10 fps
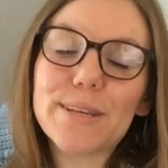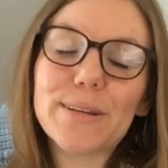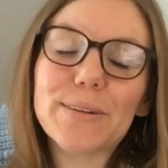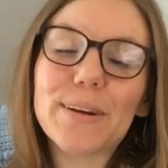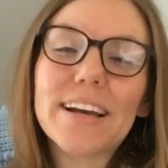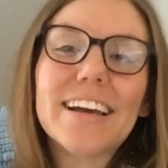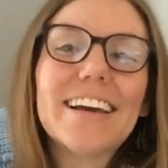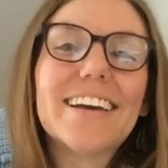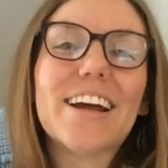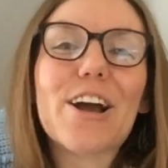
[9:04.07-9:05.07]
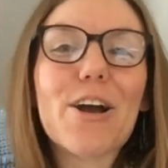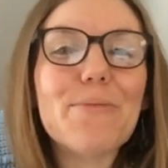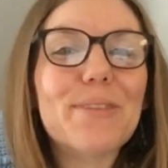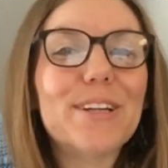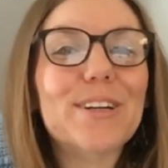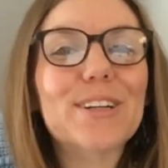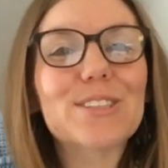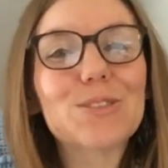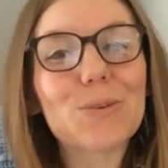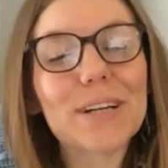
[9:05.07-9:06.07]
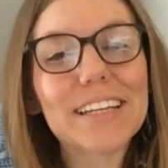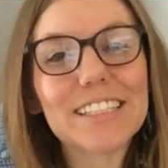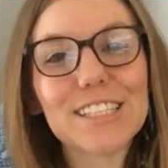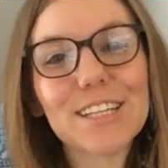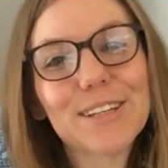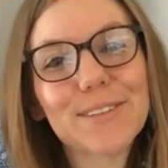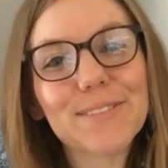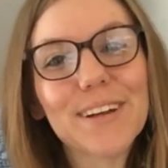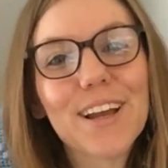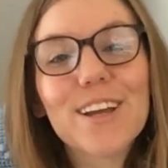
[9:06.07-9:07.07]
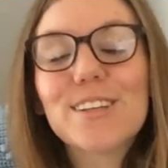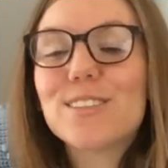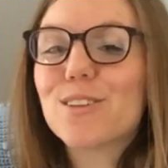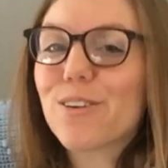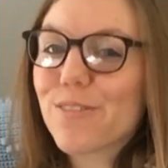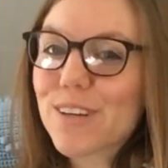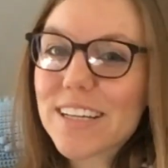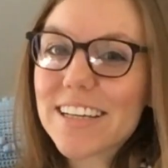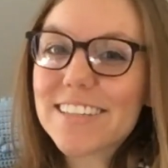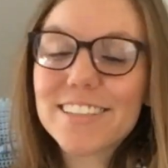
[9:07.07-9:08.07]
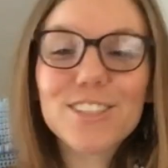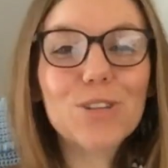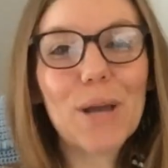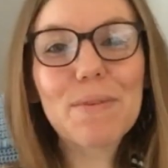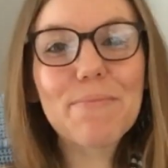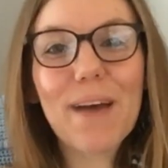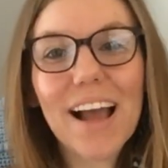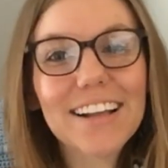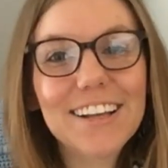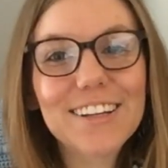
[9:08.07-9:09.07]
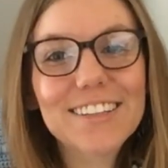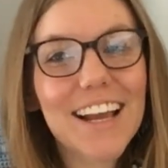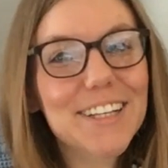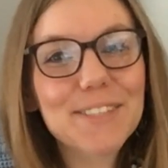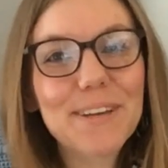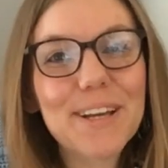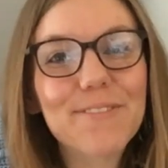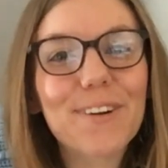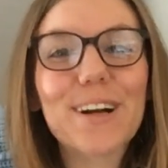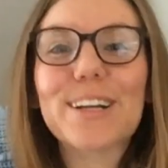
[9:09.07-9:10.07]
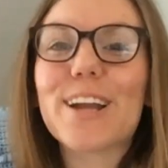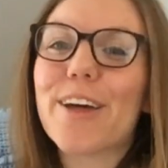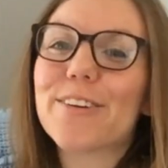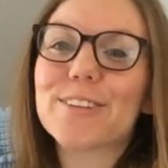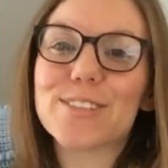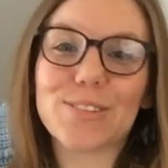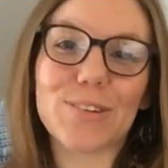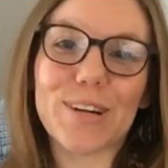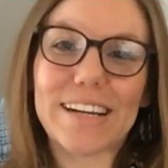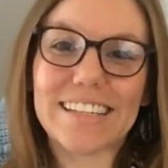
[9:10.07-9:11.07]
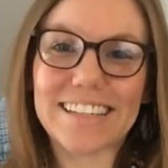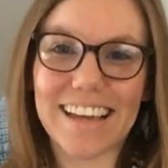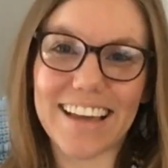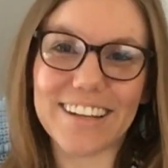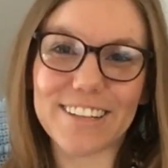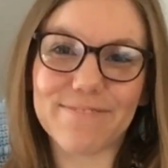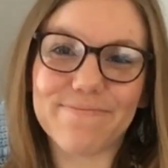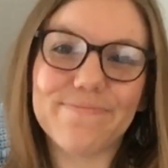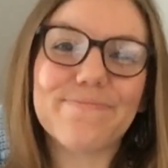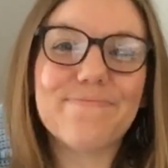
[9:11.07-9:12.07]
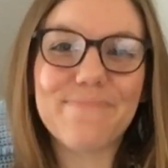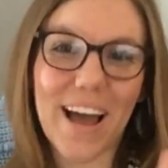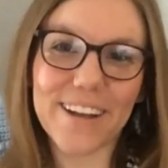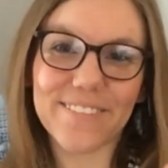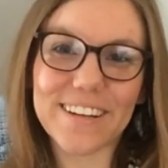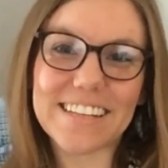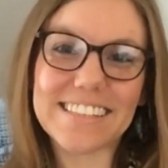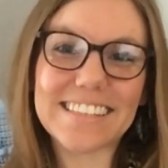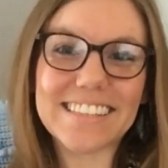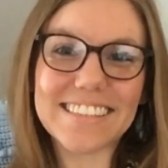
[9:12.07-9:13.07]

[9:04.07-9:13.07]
you, and I hope that you're enjoying it too. Don't forget to join me back here next week for another story together. Bye, friends.